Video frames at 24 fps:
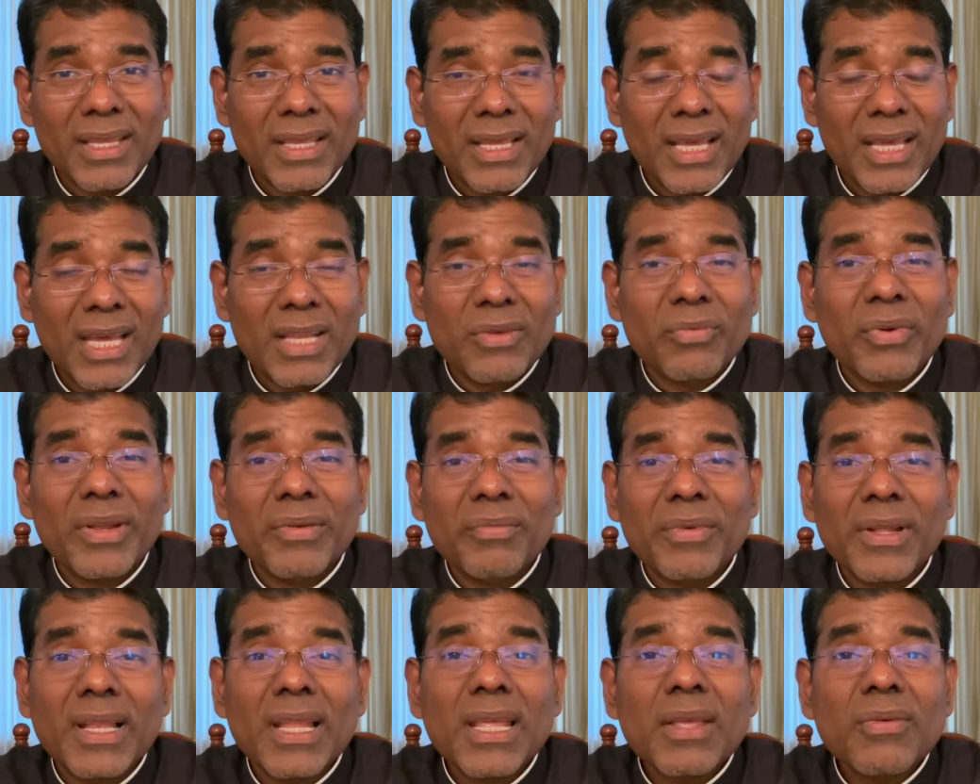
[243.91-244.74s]
And when
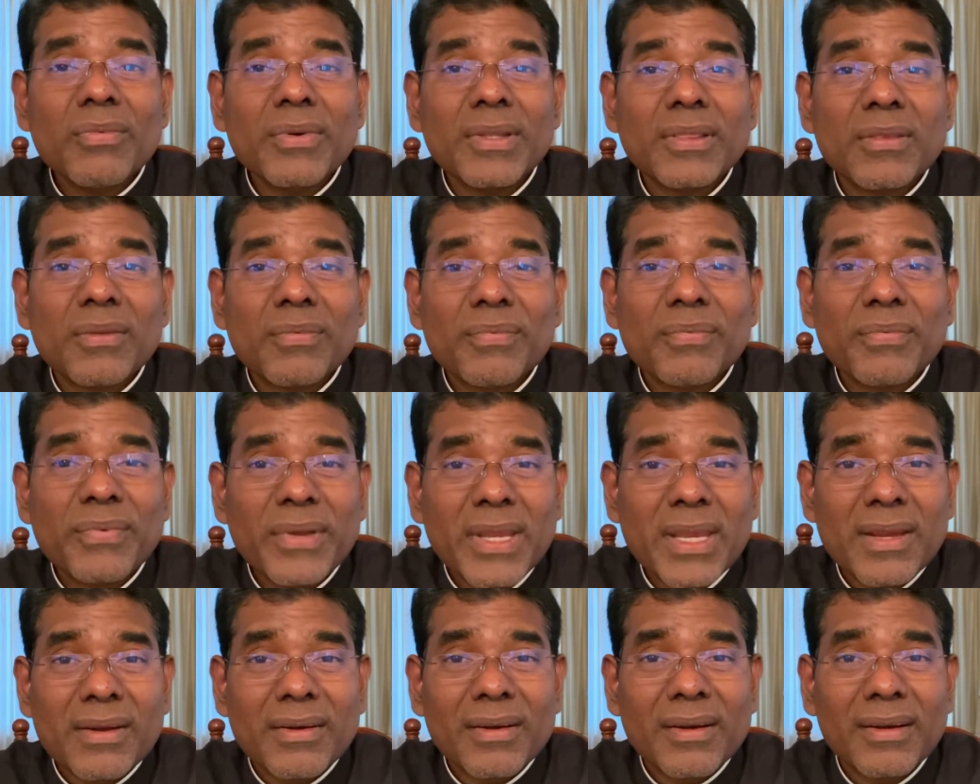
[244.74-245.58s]
we live with the
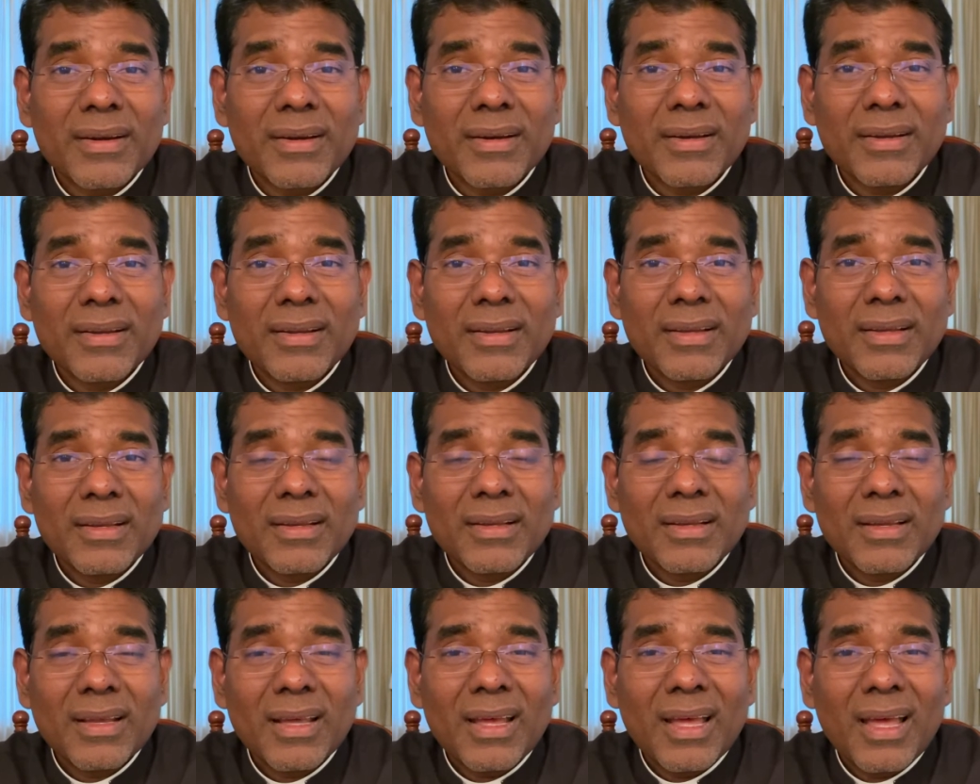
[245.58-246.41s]
fear,
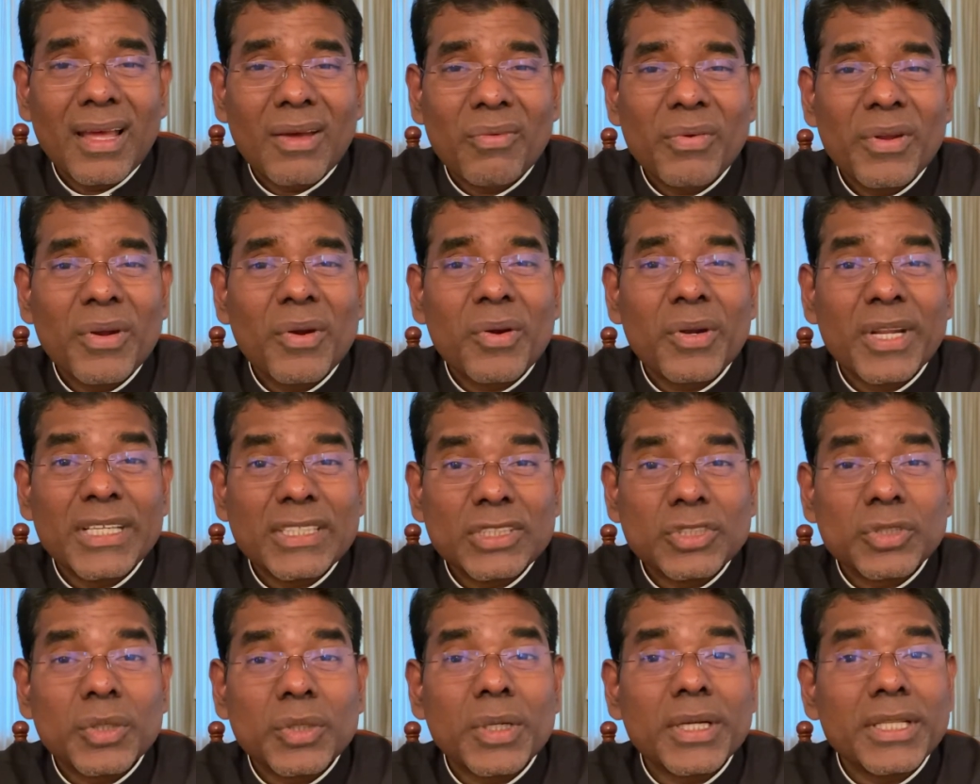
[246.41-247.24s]
uh, we don't
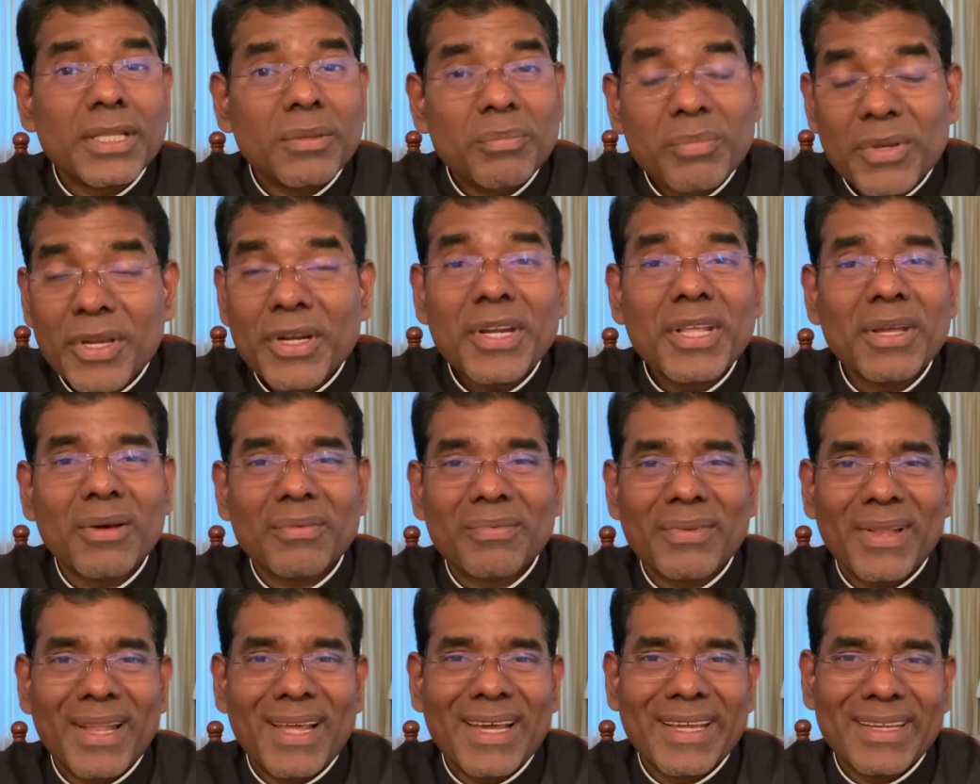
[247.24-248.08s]
enjoy the beauty of
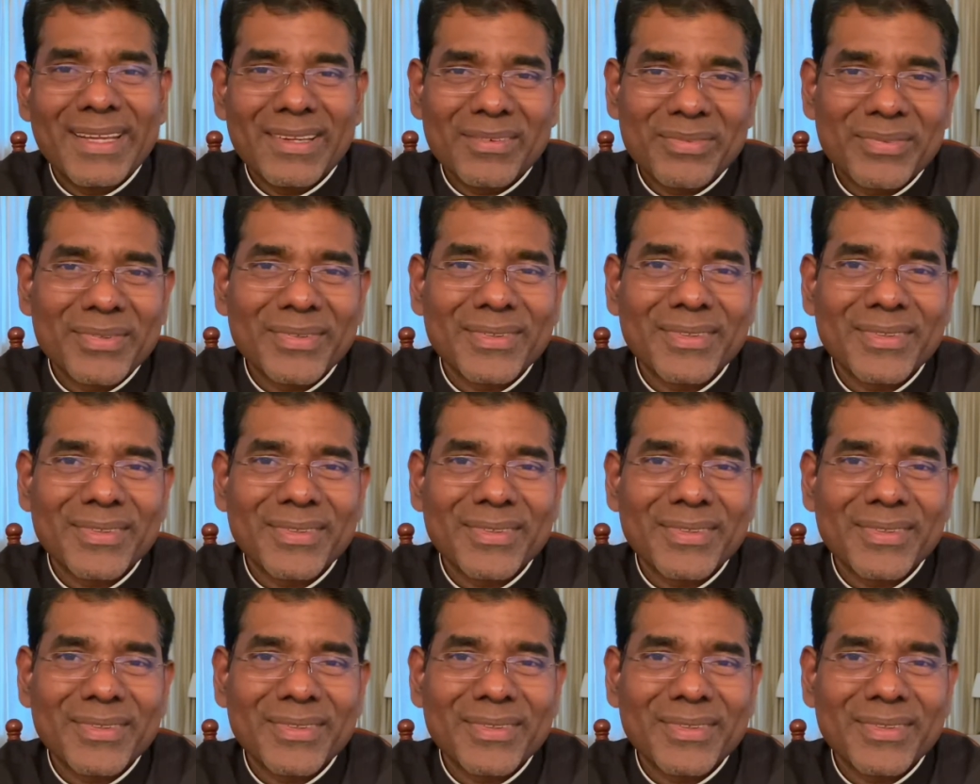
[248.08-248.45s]
life.